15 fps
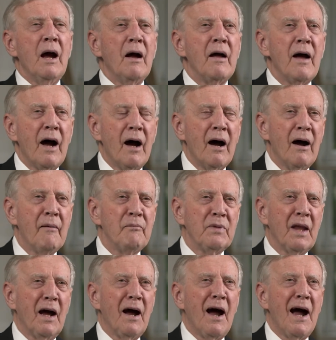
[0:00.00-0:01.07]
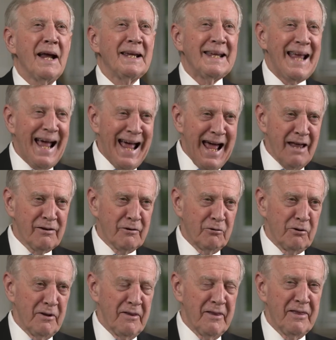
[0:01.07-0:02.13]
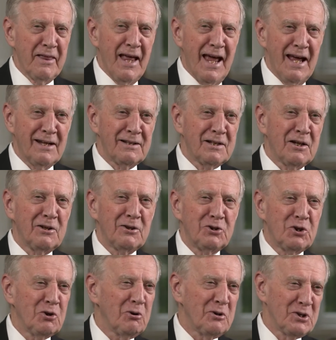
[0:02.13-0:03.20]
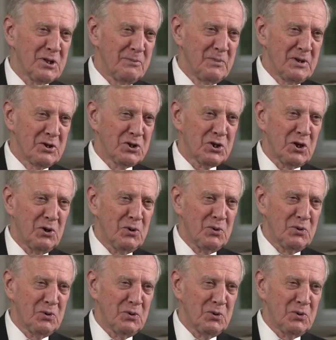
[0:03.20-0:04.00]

I gather that tourism is so